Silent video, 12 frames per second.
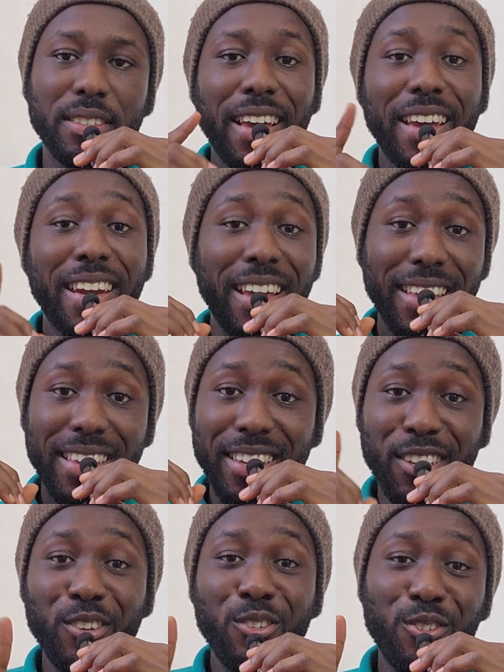And I
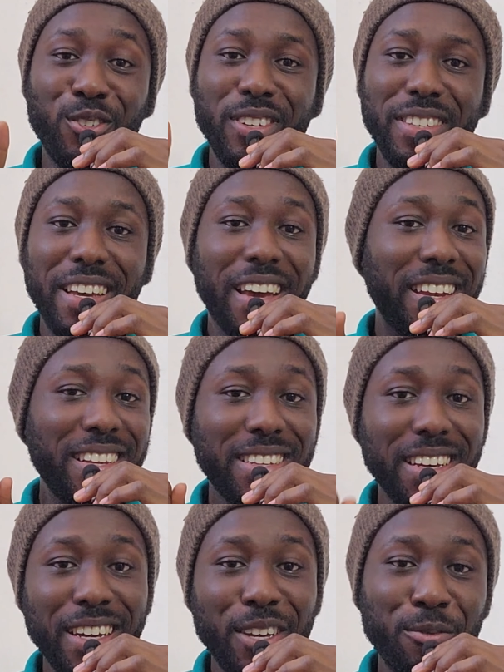kid you not, at the
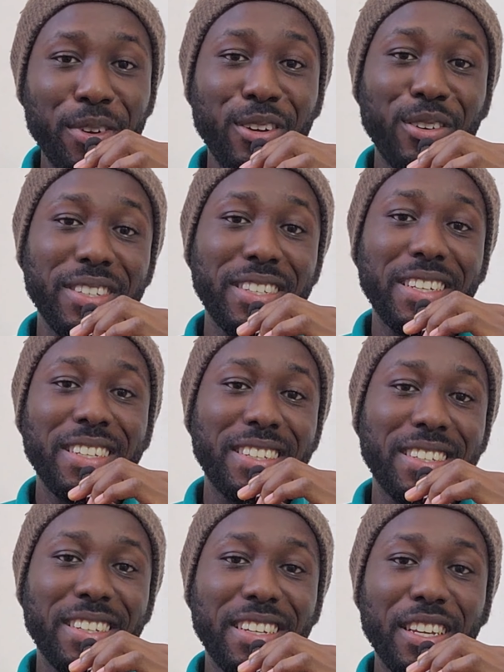time when I was searching,